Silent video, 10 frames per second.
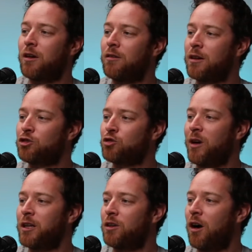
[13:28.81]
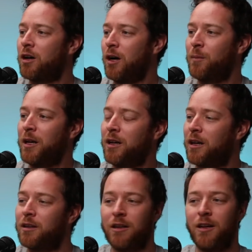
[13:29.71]
stray dog coming
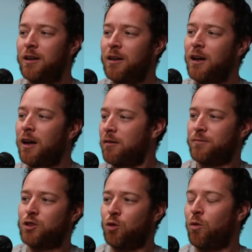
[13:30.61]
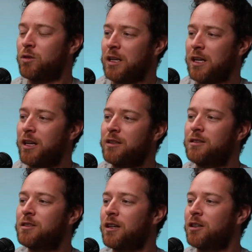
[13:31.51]
and towards the
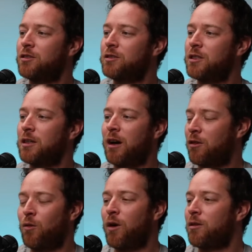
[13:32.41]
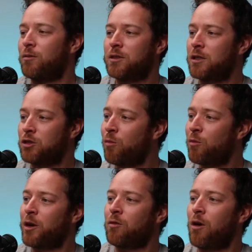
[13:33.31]
kids, and you'll see, I don't know whether it was a
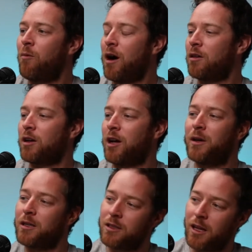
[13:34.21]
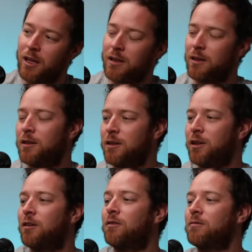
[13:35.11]
Doberman or Rottweiler coming to
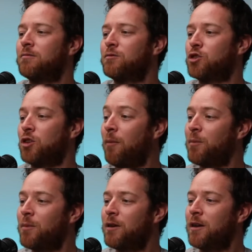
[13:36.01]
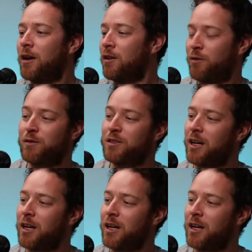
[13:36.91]
stop. I don't know if you've seen any